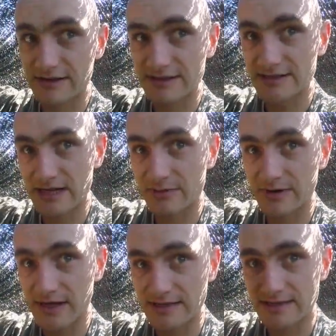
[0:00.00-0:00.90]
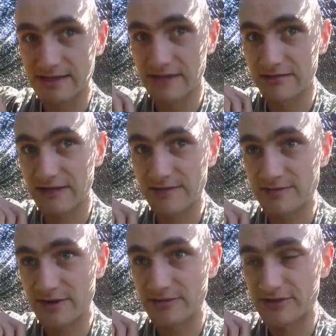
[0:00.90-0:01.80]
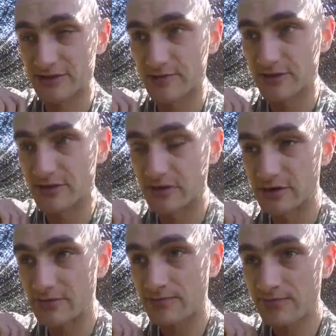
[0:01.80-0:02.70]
in the same way as a shelf type structure would do.